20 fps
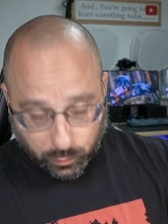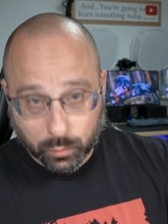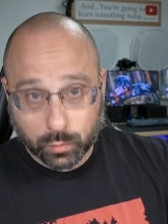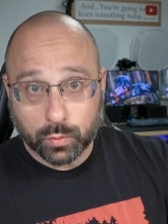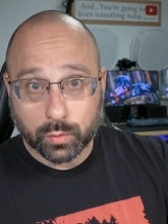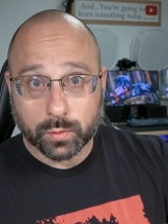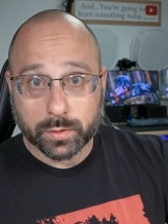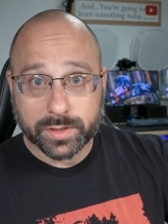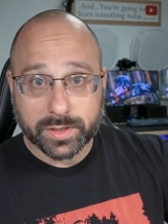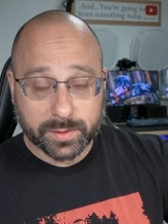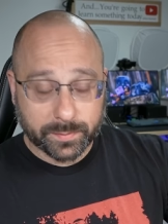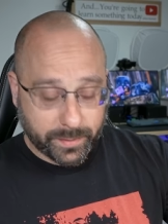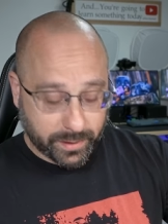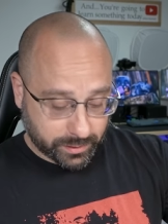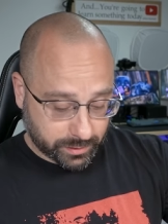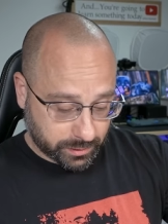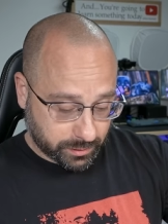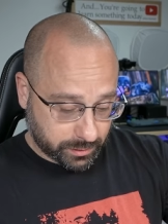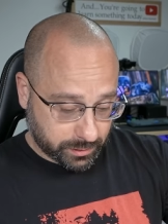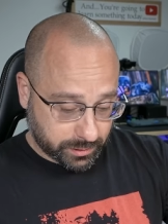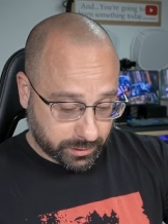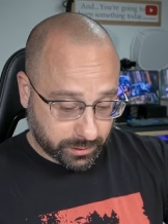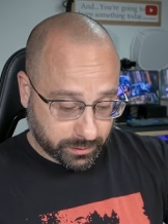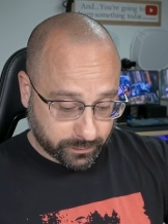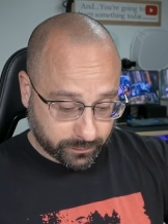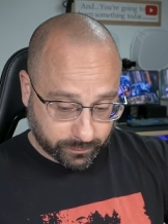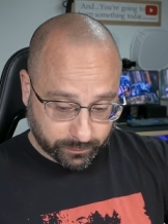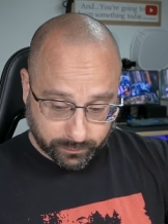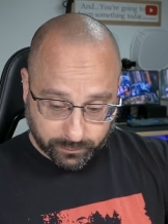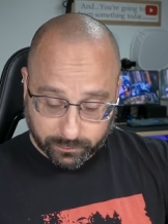Ooh, it smells good
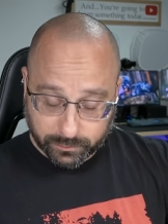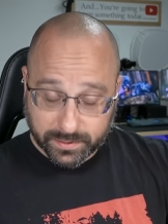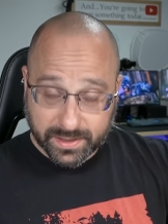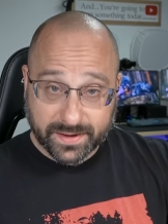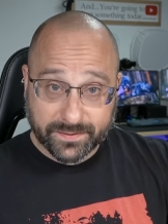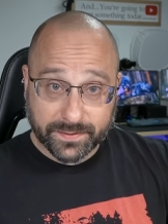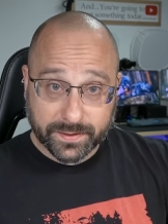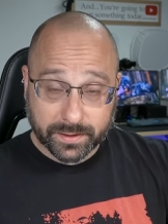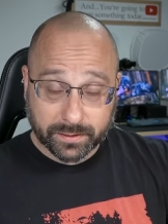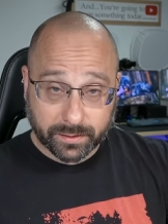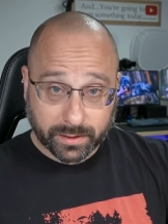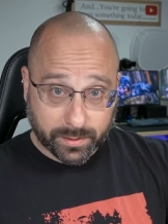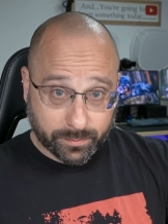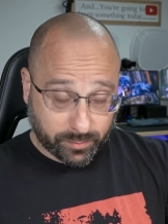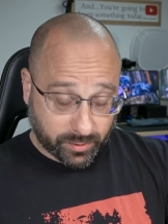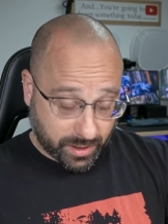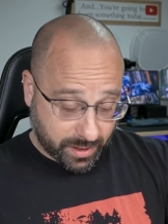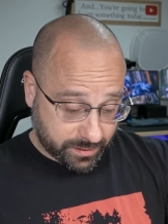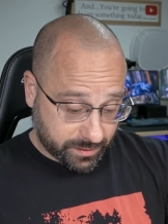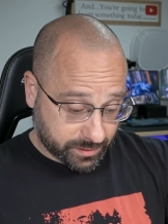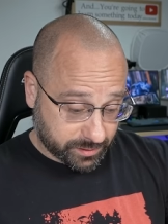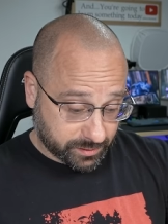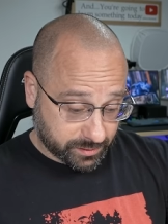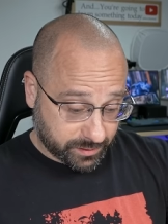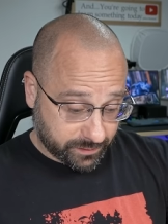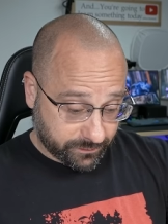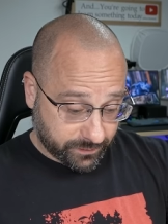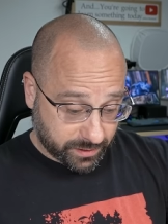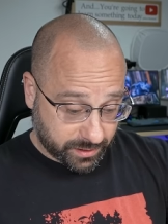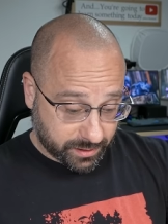too. Definitely apply this
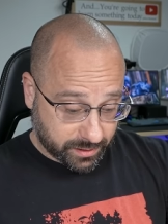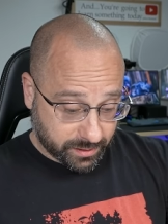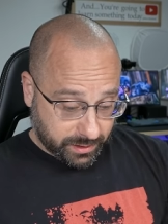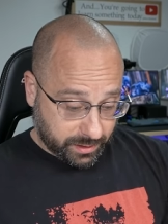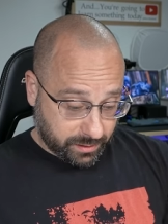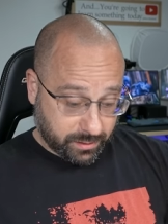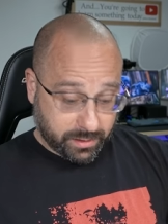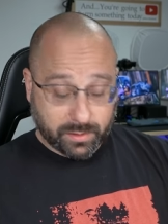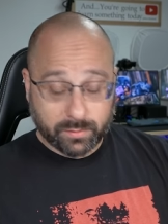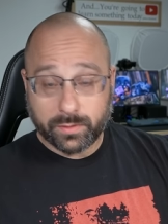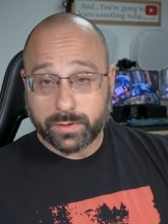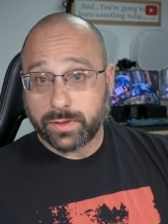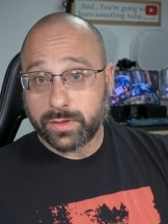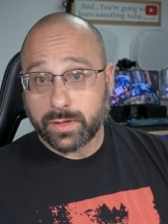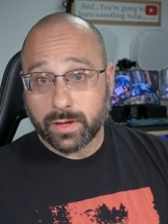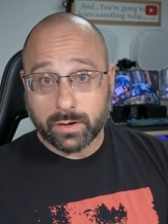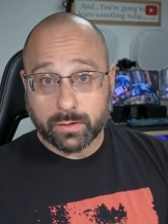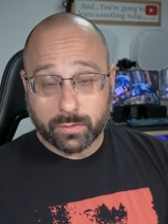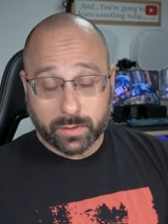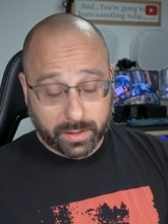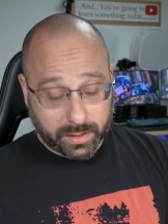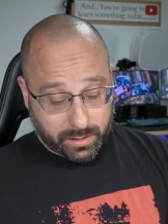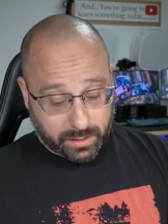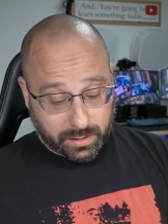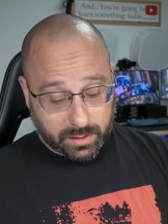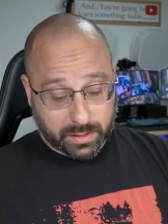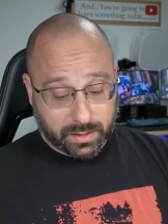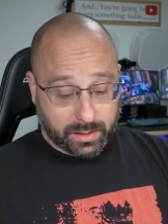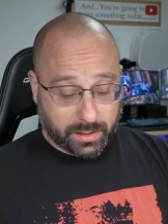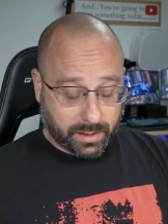stuff in an area with no
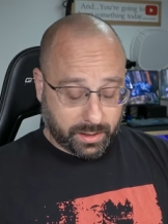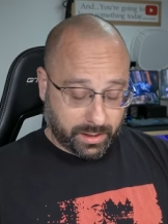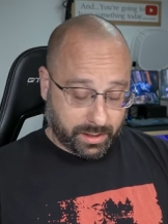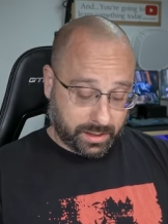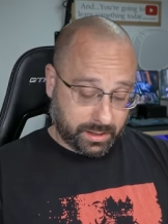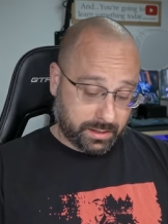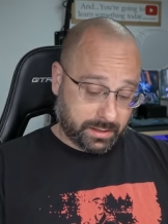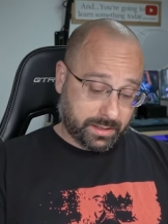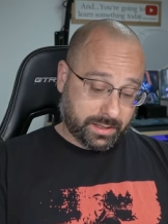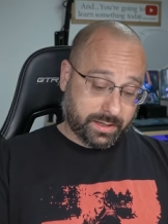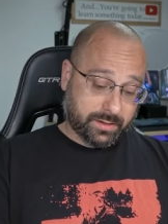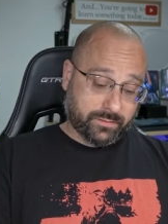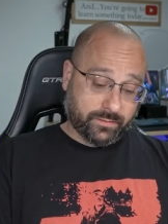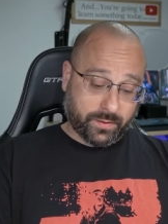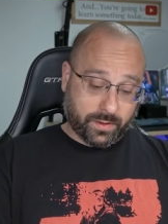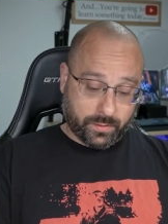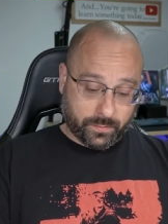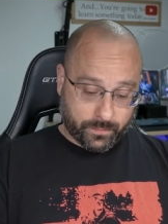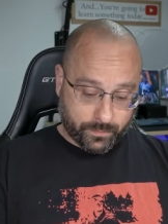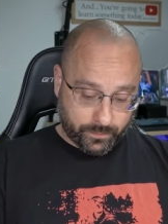airflow.